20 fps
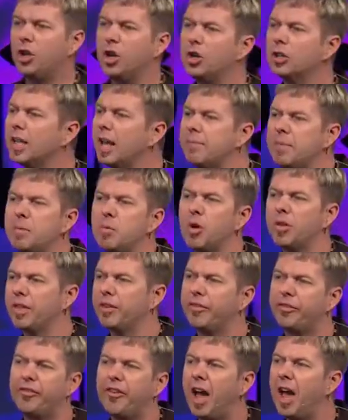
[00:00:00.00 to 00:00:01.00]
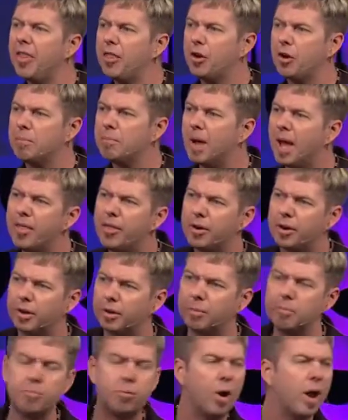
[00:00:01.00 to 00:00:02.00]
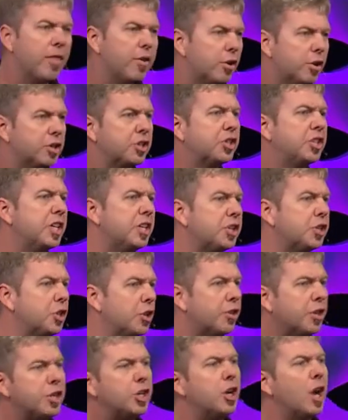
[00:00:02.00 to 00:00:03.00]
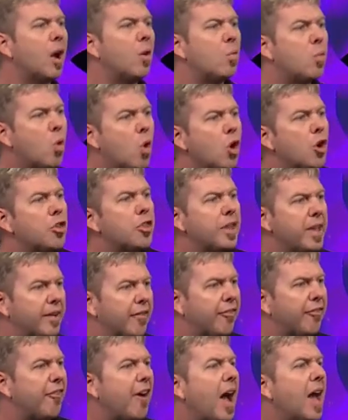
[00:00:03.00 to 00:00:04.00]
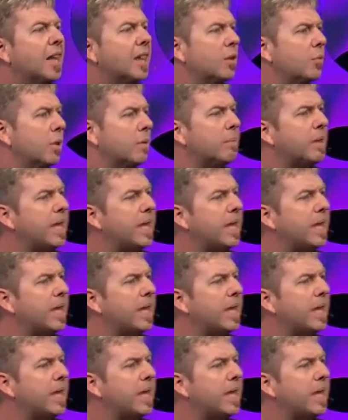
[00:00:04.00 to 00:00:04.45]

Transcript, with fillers: you don't love me more than father or mother, brother or sister, then you're not worthy of following